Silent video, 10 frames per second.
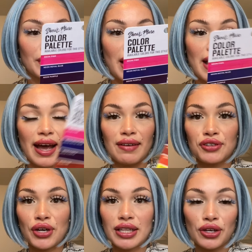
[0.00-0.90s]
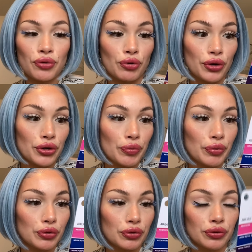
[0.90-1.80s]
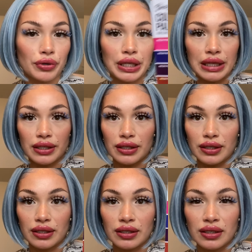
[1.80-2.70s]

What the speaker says: have tried their royal blue and the